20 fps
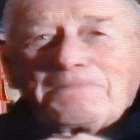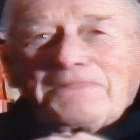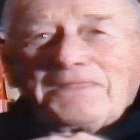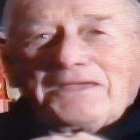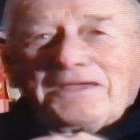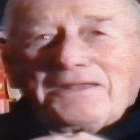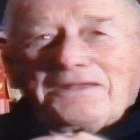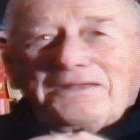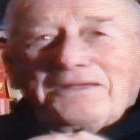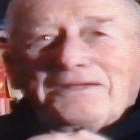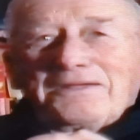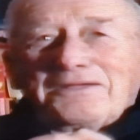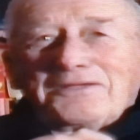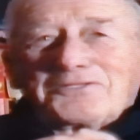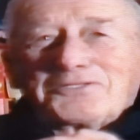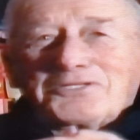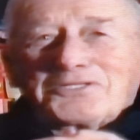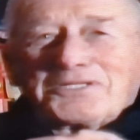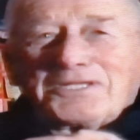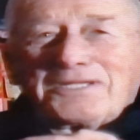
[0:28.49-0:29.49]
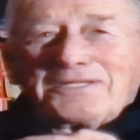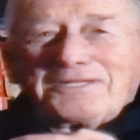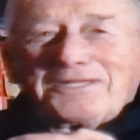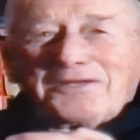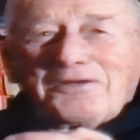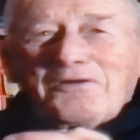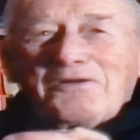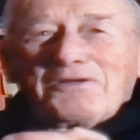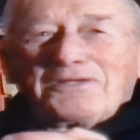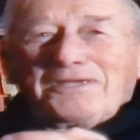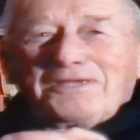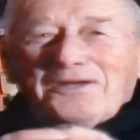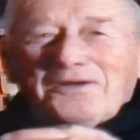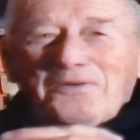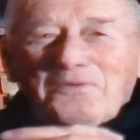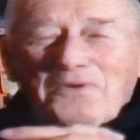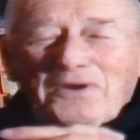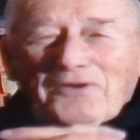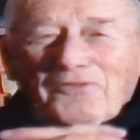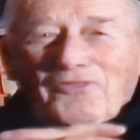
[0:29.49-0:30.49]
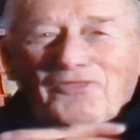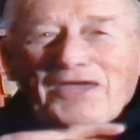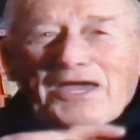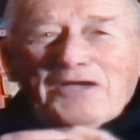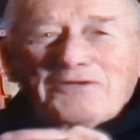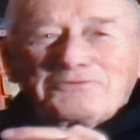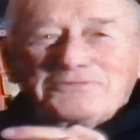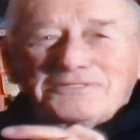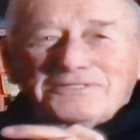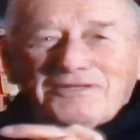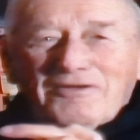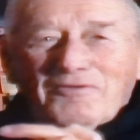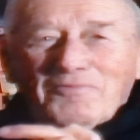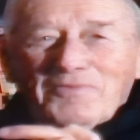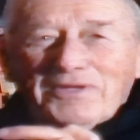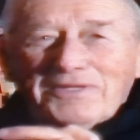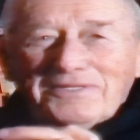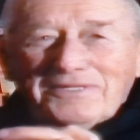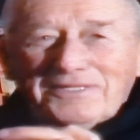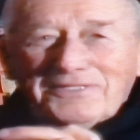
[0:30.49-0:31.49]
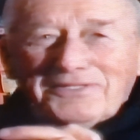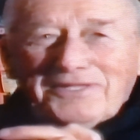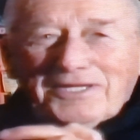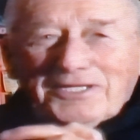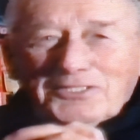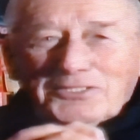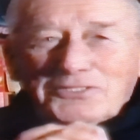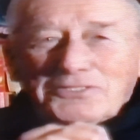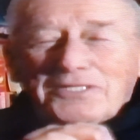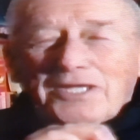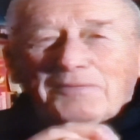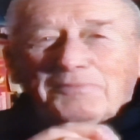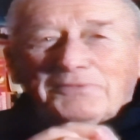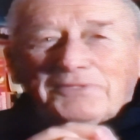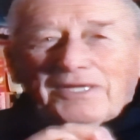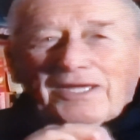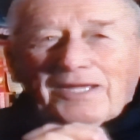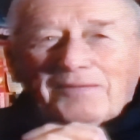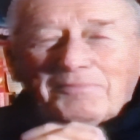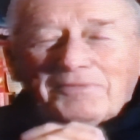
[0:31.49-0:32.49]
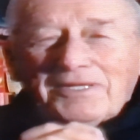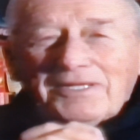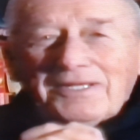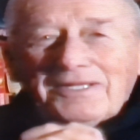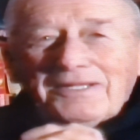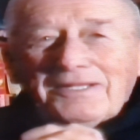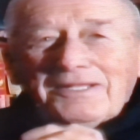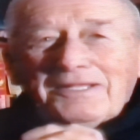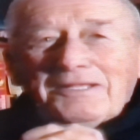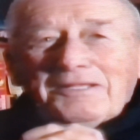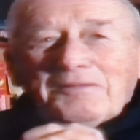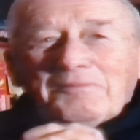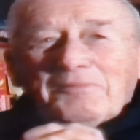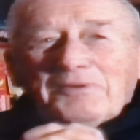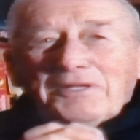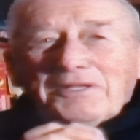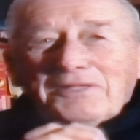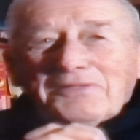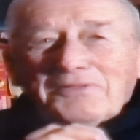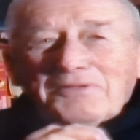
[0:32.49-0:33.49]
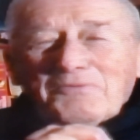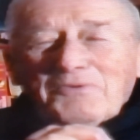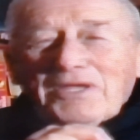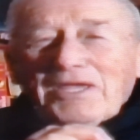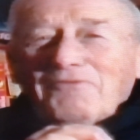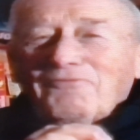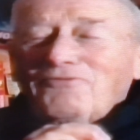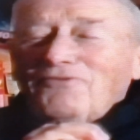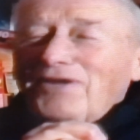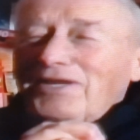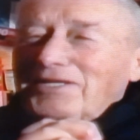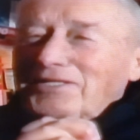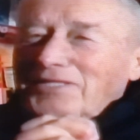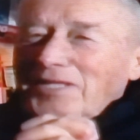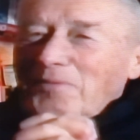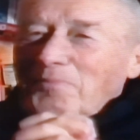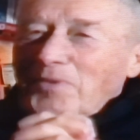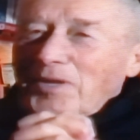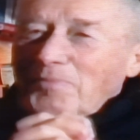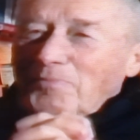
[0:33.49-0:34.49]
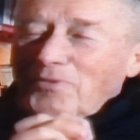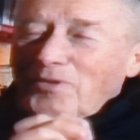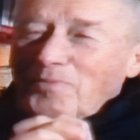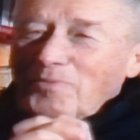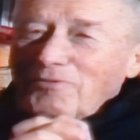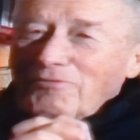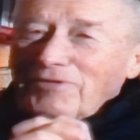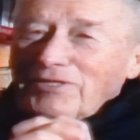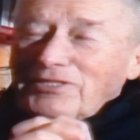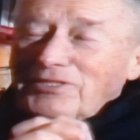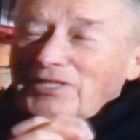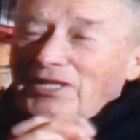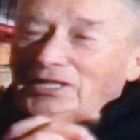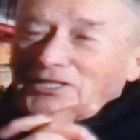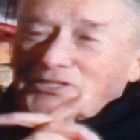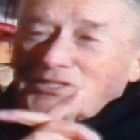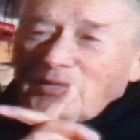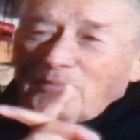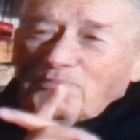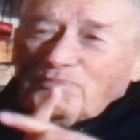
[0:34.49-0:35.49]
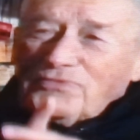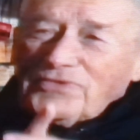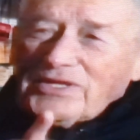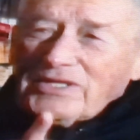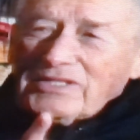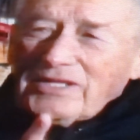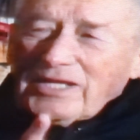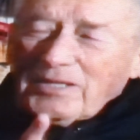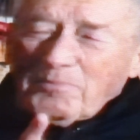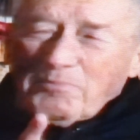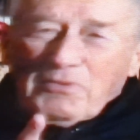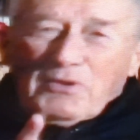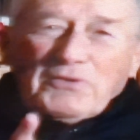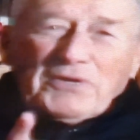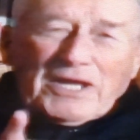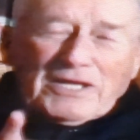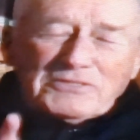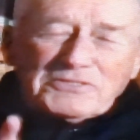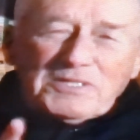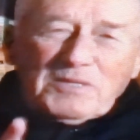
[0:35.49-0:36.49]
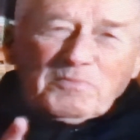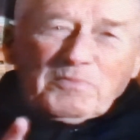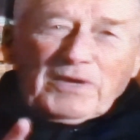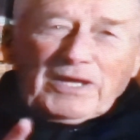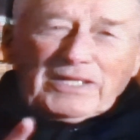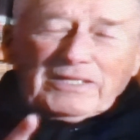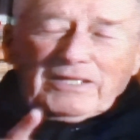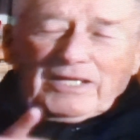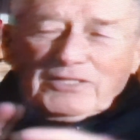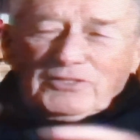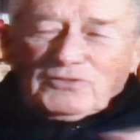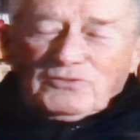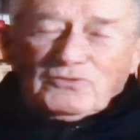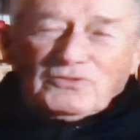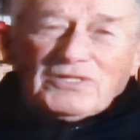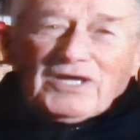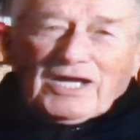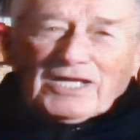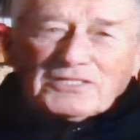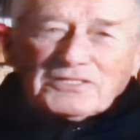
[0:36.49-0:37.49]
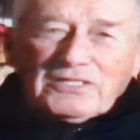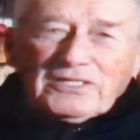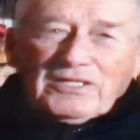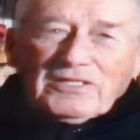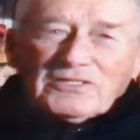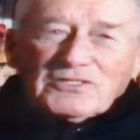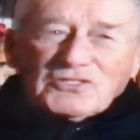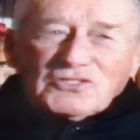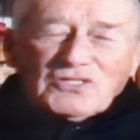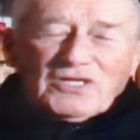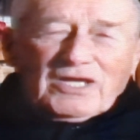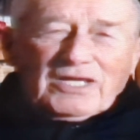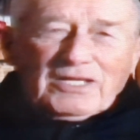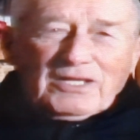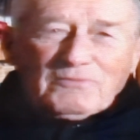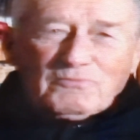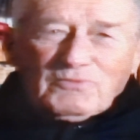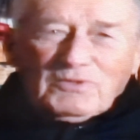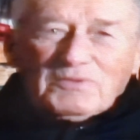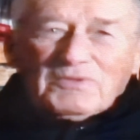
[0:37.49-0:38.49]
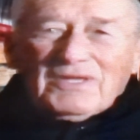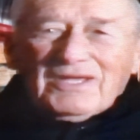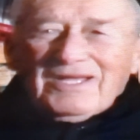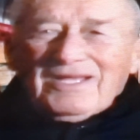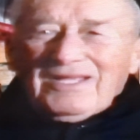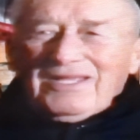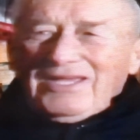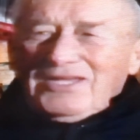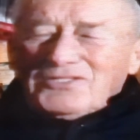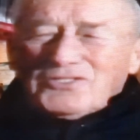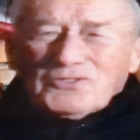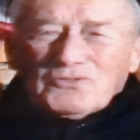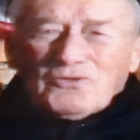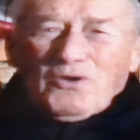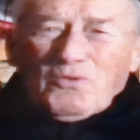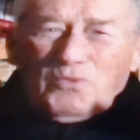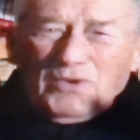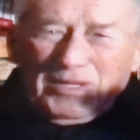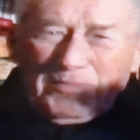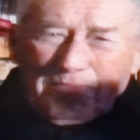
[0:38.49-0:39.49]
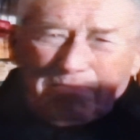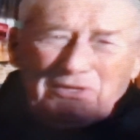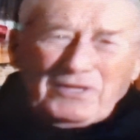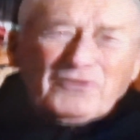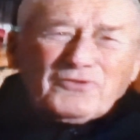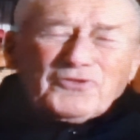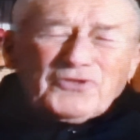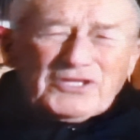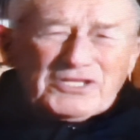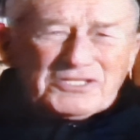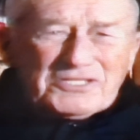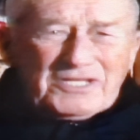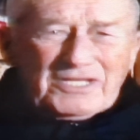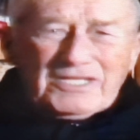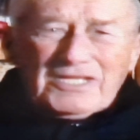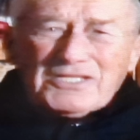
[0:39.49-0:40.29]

And it just says, you don't want thousands of them hitting the deck at the same time. But we had fun at that Mud Boat Marina. Not like a boathouse in the backyard, 2 docks on either side. This is all we built. This thing.